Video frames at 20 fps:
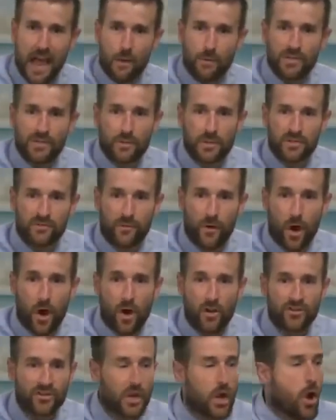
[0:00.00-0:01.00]
that which was
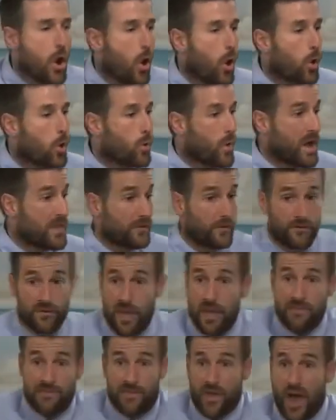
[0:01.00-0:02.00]
false, or whether
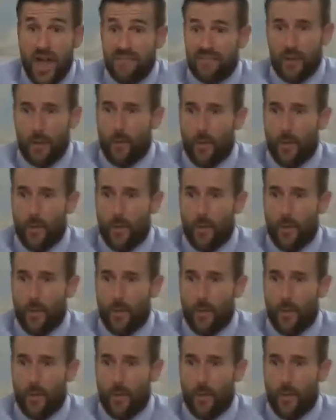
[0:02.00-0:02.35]
they thought